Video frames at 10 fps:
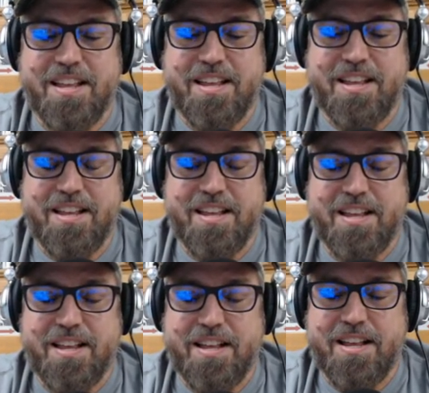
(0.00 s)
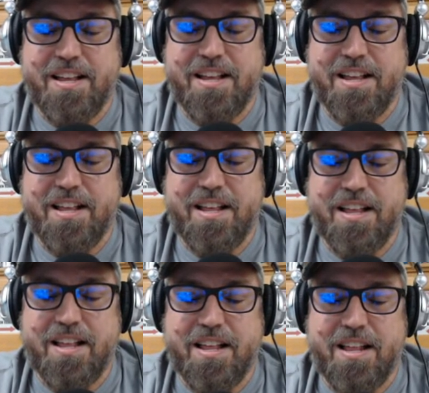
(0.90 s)

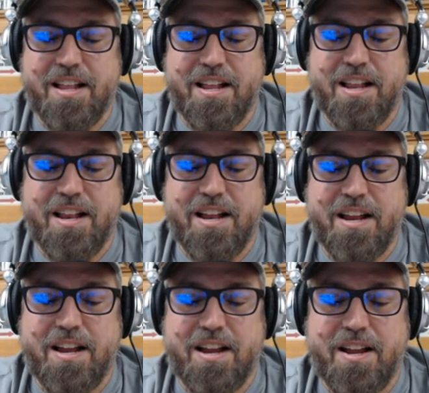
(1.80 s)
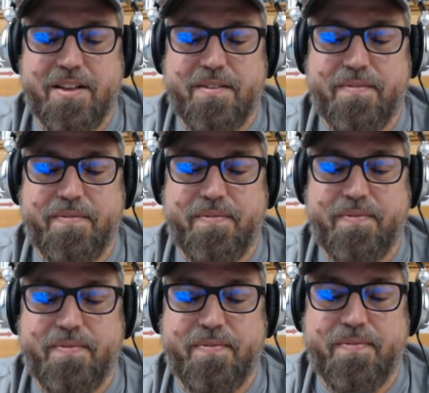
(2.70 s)

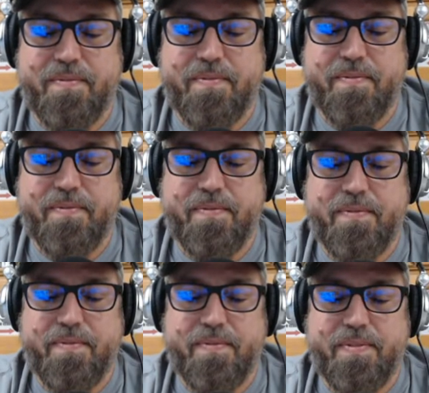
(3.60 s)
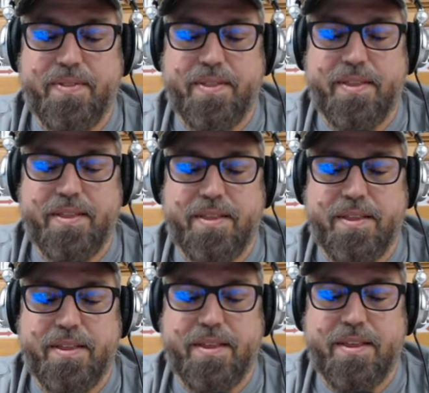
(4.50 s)

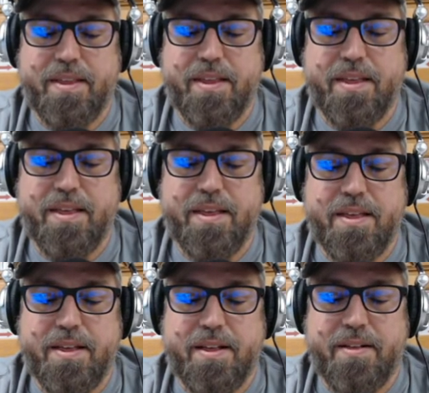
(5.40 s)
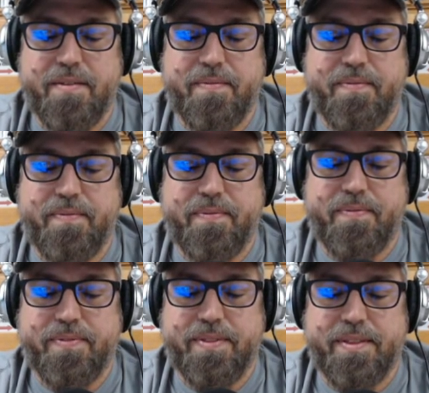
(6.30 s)

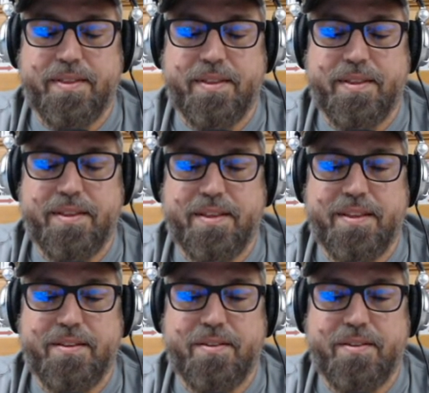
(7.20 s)
This person isn't speaking.